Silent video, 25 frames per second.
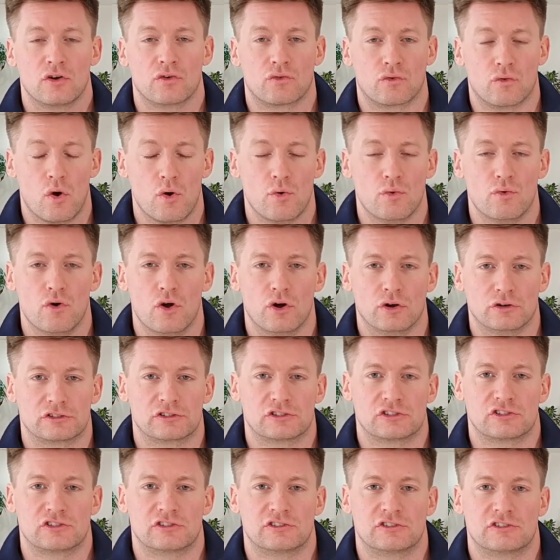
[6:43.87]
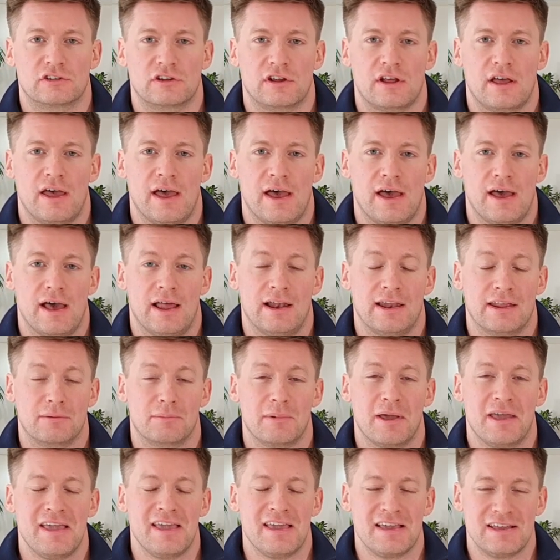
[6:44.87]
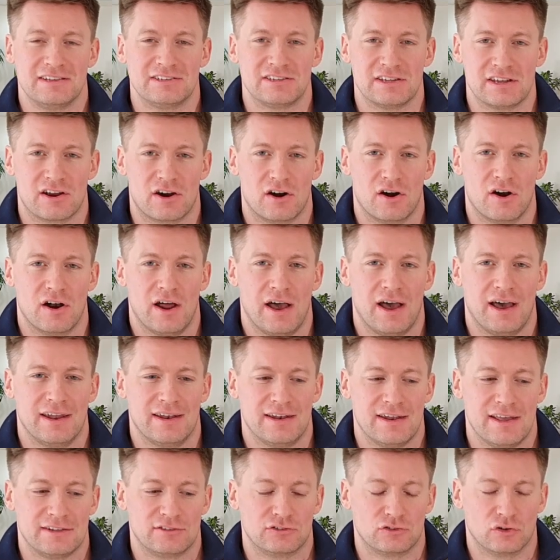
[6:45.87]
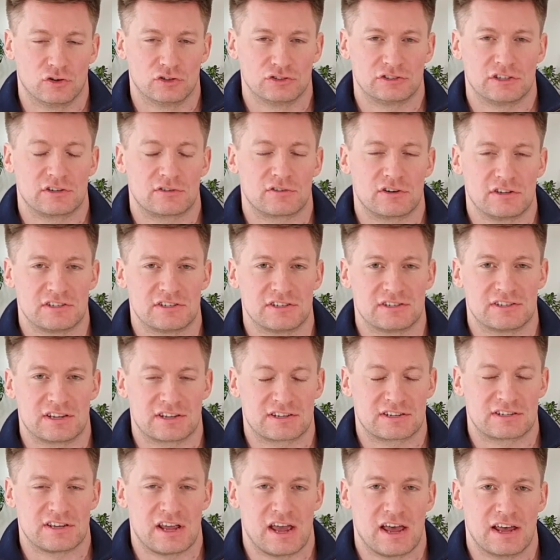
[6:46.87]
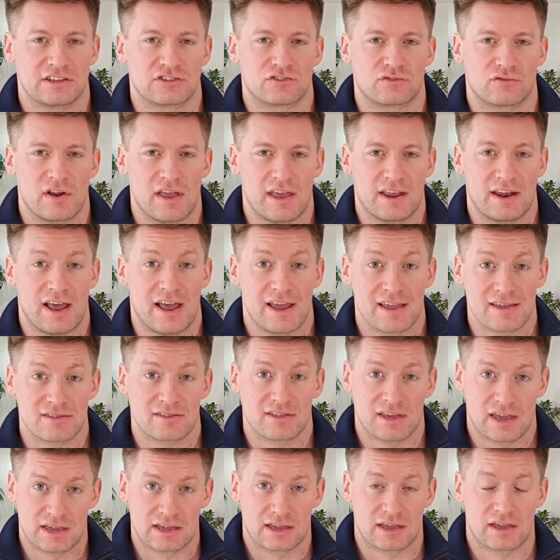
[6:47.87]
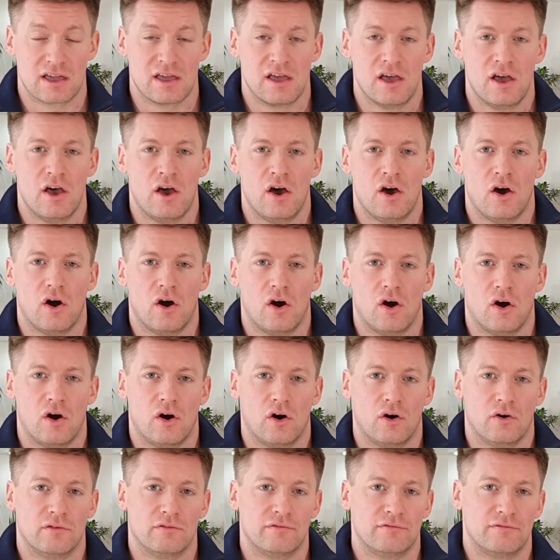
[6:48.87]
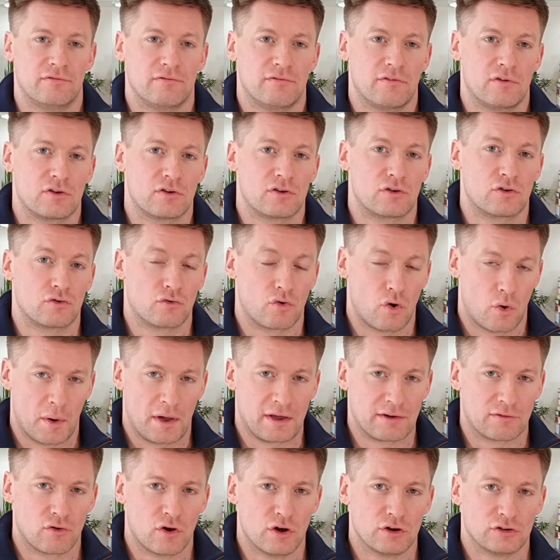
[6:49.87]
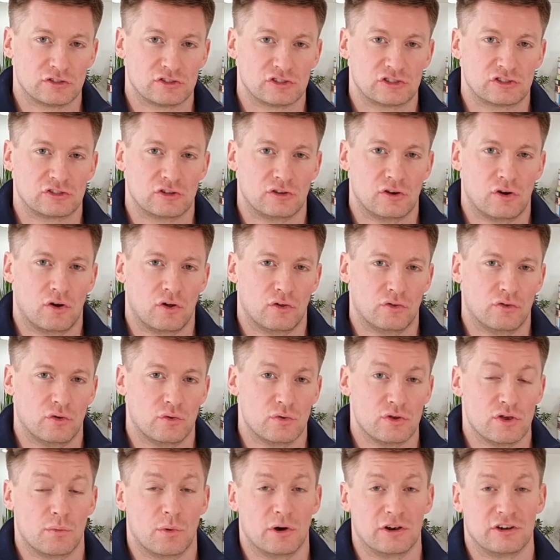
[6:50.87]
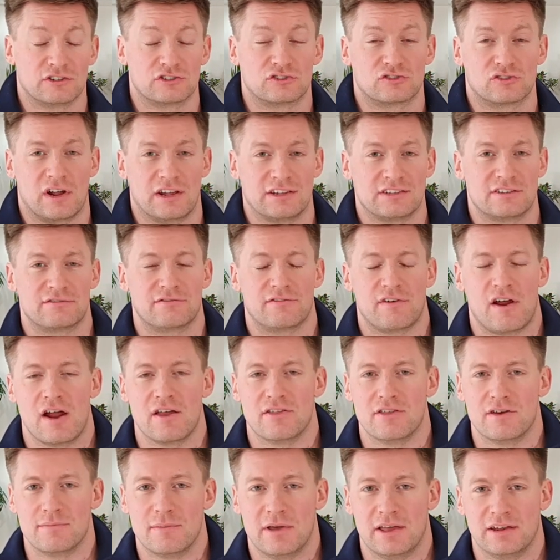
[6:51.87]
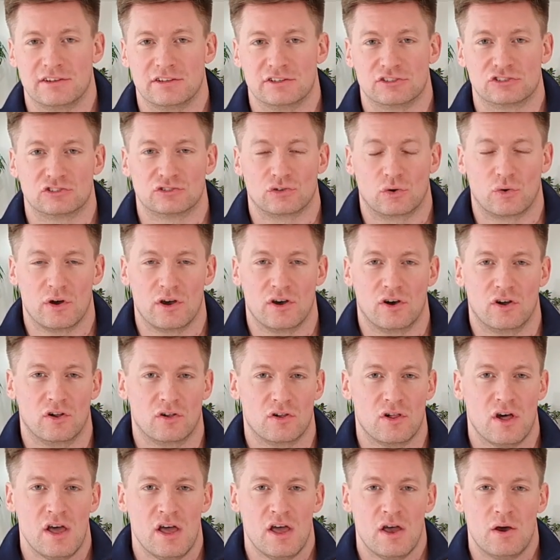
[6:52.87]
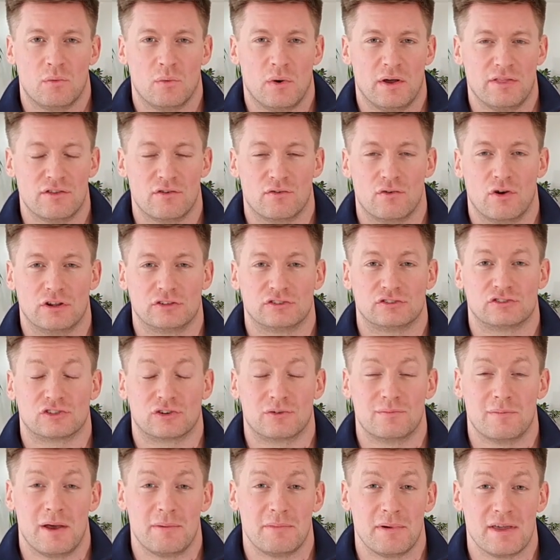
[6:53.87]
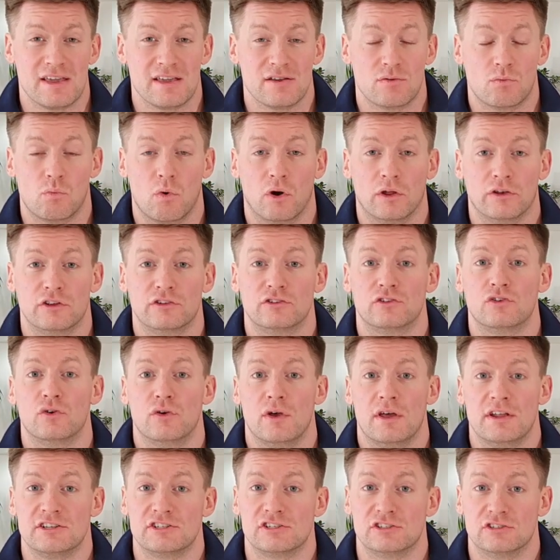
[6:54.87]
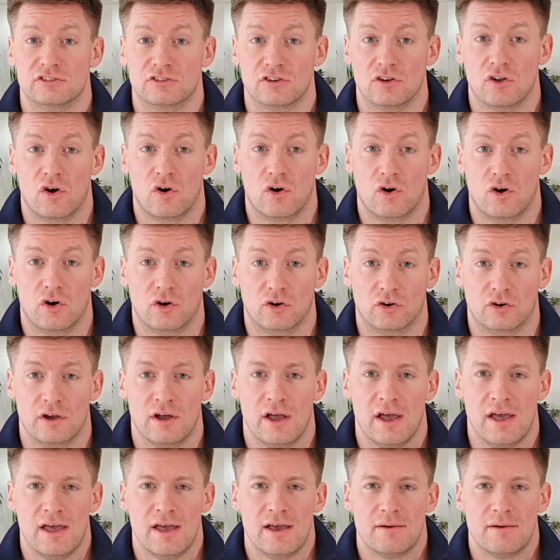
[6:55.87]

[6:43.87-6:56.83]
grow roots a little bit easier, and it does increase the success rate, I think, of growing roots, although you want to transfer them into soil when the roots are maybe 1 to 2 inches long,